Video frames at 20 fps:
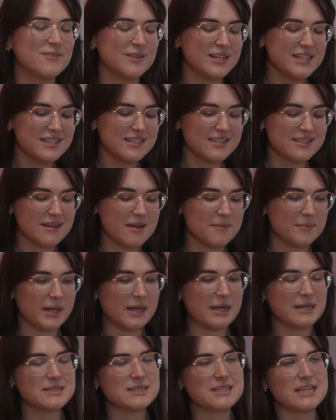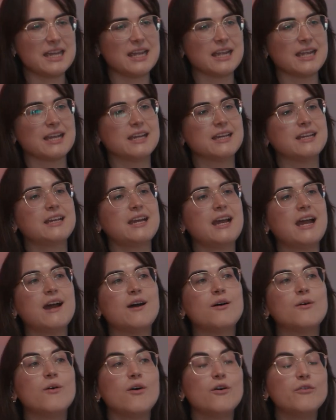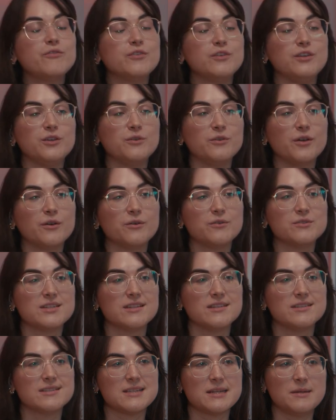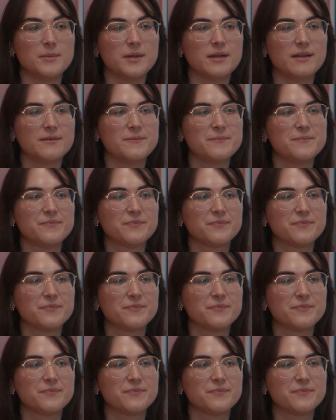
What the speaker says: wanted to start by asking how often you go to the cinema.